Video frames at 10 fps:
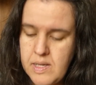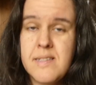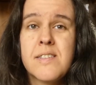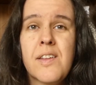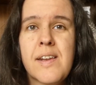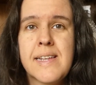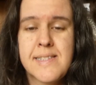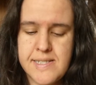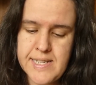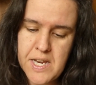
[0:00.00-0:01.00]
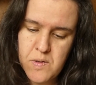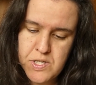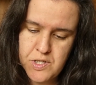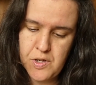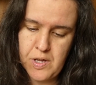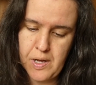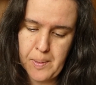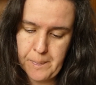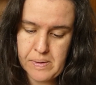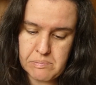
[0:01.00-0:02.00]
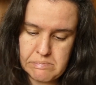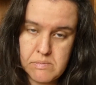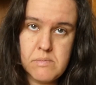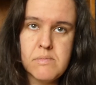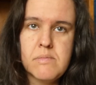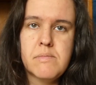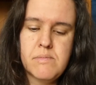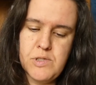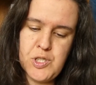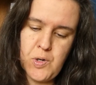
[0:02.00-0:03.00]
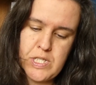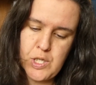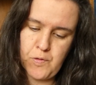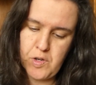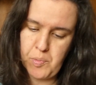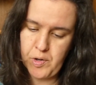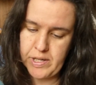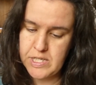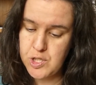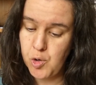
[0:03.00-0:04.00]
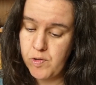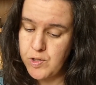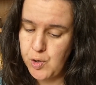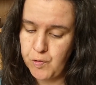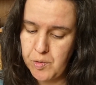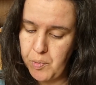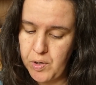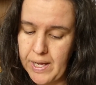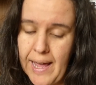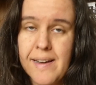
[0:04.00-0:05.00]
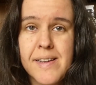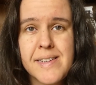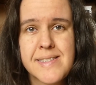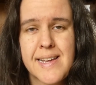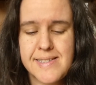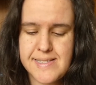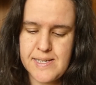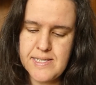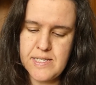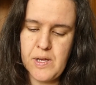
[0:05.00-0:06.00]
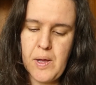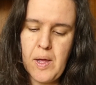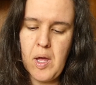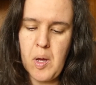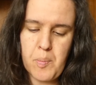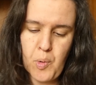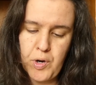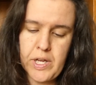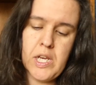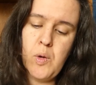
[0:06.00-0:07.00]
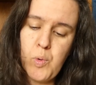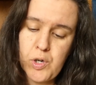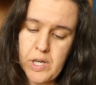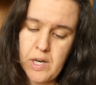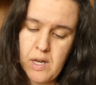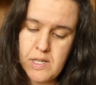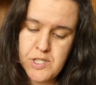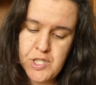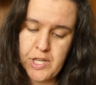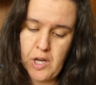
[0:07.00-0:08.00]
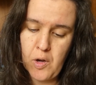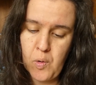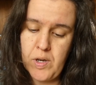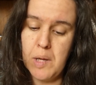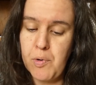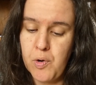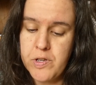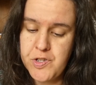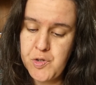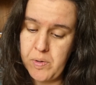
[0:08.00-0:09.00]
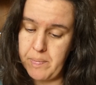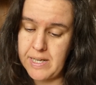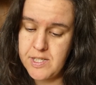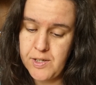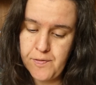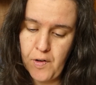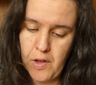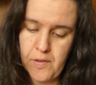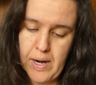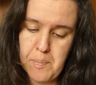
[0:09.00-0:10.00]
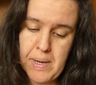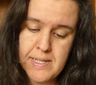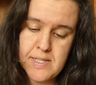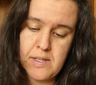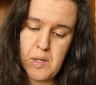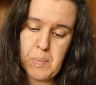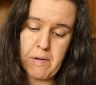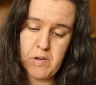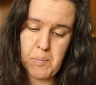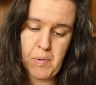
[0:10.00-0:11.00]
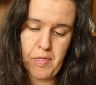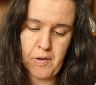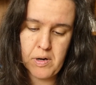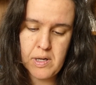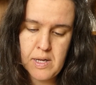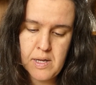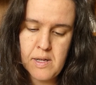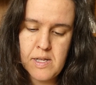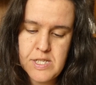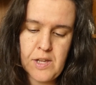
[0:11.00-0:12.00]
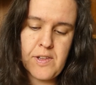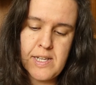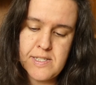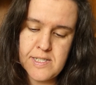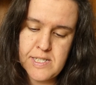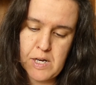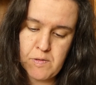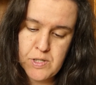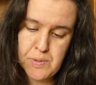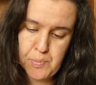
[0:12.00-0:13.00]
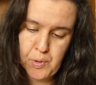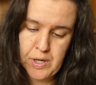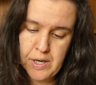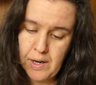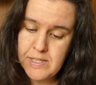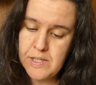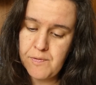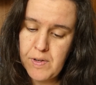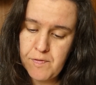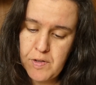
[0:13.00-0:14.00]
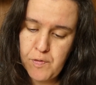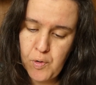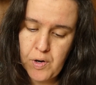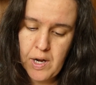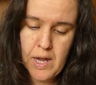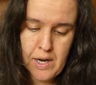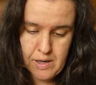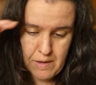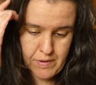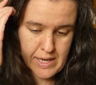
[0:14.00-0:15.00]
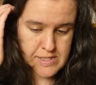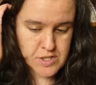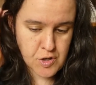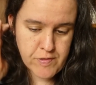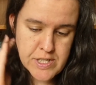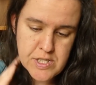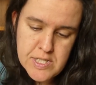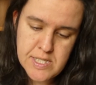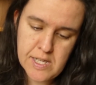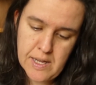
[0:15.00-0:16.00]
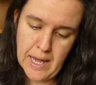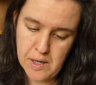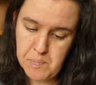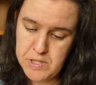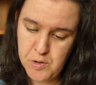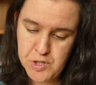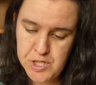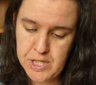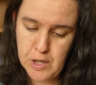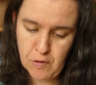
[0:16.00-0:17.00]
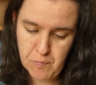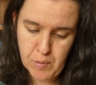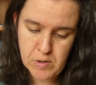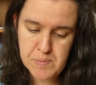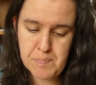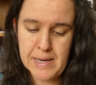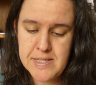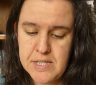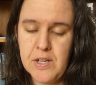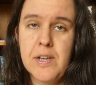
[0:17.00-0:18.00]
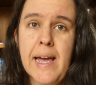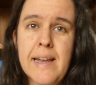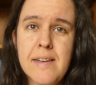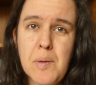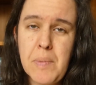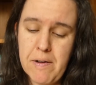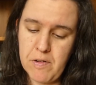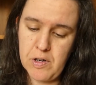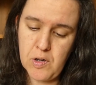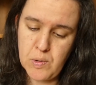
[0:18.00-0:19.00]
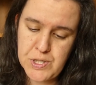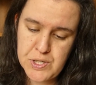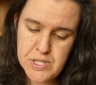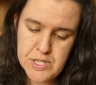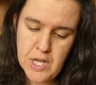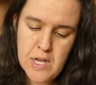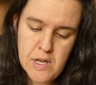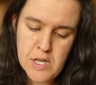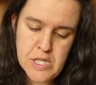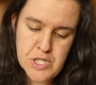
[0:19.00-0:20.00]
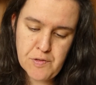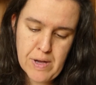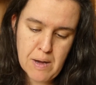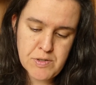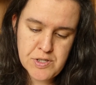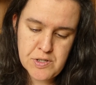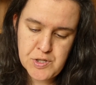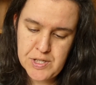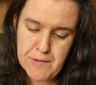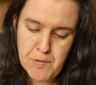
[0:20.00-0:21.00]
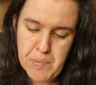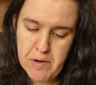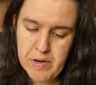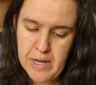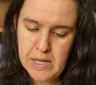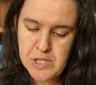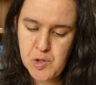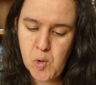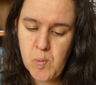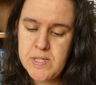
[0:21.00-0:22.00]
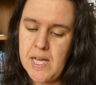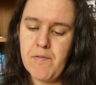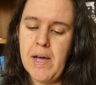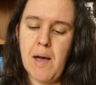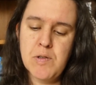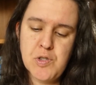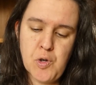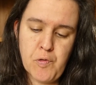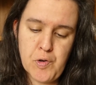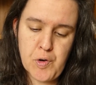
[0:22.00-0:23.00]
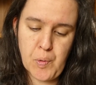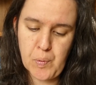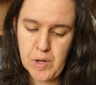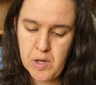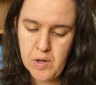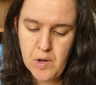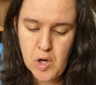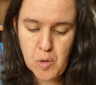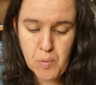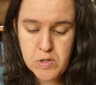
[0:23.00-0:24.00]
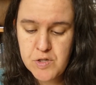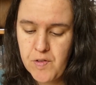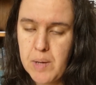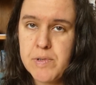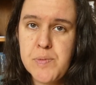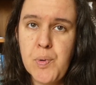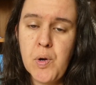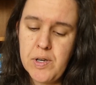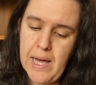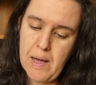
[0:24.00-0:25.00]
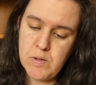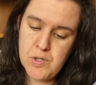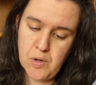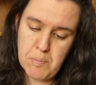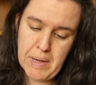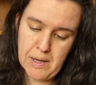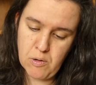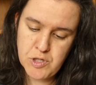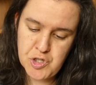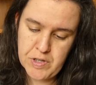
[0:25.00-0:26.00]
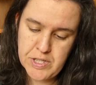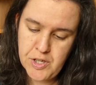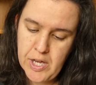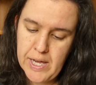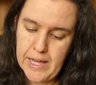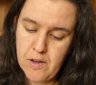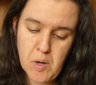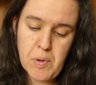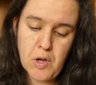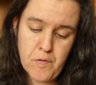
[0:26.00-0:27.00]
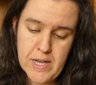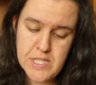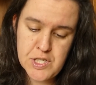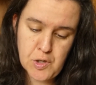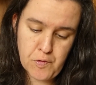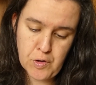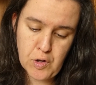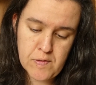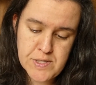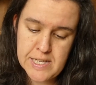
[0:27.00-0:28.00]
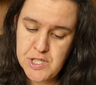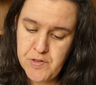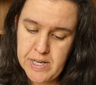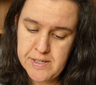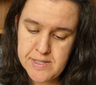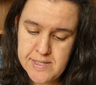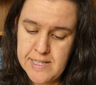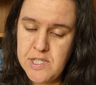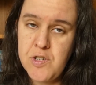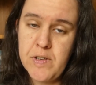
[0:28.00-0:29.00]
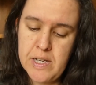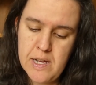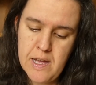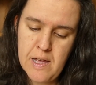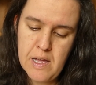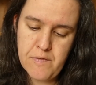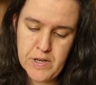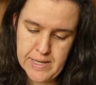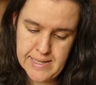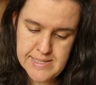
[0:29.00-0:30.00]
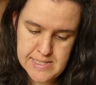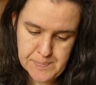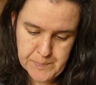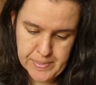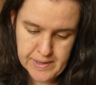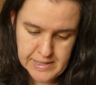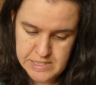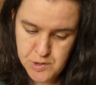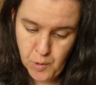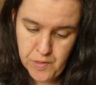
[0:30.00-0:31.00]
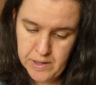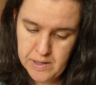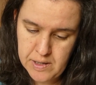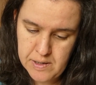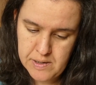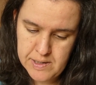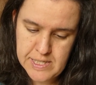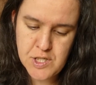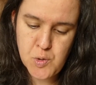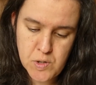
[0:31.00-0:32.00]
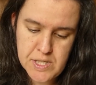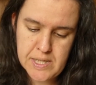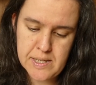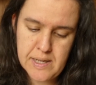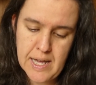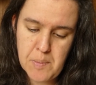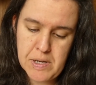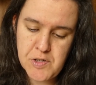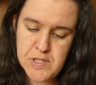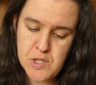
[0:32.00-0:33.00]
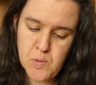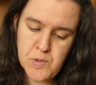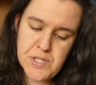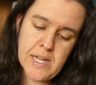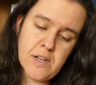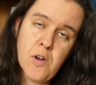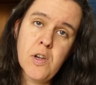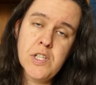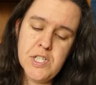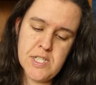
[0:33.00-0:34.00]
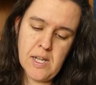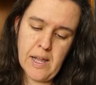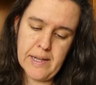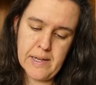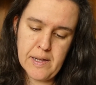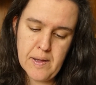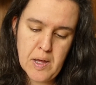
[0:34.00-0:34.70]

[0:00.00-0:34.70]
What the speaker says: Sandra Cisneros, joys of the body, sorrows of the body and the senses. Born in a working-class Chicago neighborhood to a Mexican father and Mexican-American mother, Sandra Cisneros, born in 1954, navigates the richness and misogyny of both Mexican and American cultures. She vowed to never marry and to always have a house of her own. Her most famous book, The House on Mango Street, a coming-of-age novel of saturated sensory vignettes, is taught in elementary schools and colleges alike.